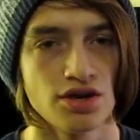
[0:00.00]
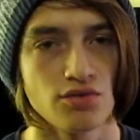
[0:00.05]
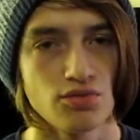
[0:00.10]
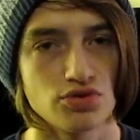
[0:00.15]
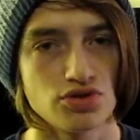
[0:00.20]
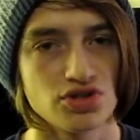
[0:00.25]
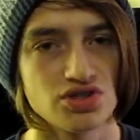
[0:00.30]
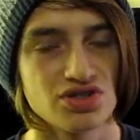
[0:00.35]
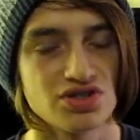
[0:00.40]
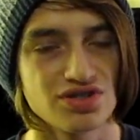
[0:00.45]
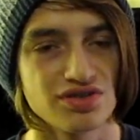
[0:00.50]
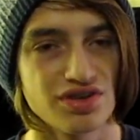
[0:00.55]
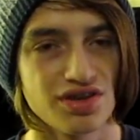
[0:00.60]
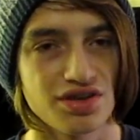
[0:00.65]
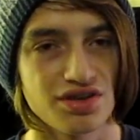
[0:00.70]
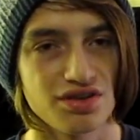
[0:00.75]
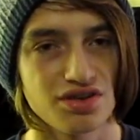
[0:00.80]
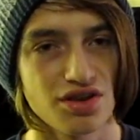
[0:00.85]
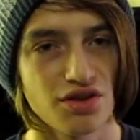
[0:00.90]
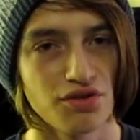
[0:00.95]
which is
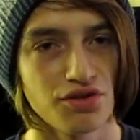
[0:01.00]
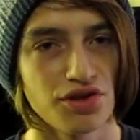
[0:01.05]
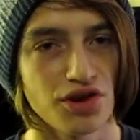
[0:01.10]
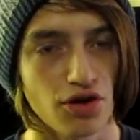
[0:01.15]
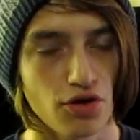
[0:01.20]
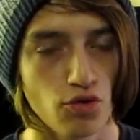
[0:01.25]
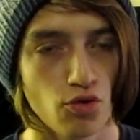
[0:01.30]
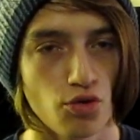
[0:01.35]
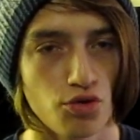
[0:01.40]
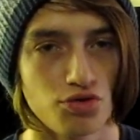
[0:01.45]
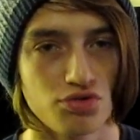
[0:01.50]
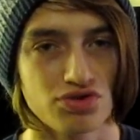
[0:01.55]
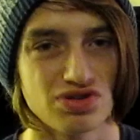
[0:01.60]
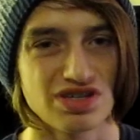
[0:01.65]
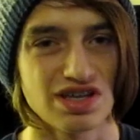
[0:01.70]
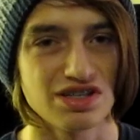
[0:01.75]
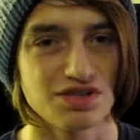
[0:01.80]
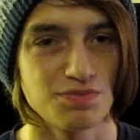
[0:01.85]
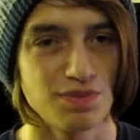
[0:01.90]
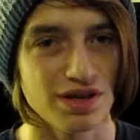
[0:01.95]
like nearly a quarter, so
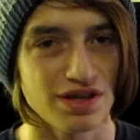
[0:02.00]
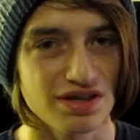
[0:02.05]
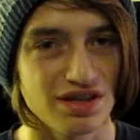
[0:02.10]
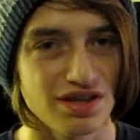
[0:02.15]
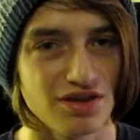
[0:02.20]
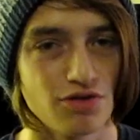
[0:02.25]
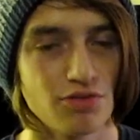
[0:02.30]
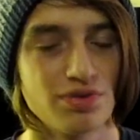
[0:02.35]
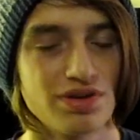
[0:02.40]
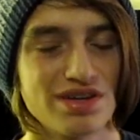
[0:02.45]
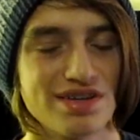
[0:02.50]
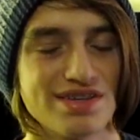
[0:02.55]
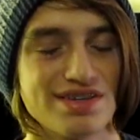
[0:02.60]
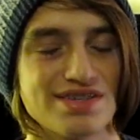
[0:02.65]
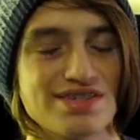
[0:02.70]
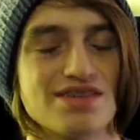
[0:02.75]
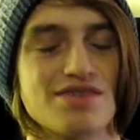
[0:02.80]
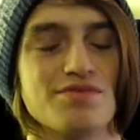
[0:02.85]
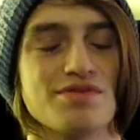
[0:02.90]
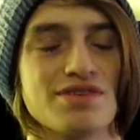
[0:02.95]
that's a big deal,
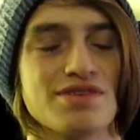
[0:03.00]
because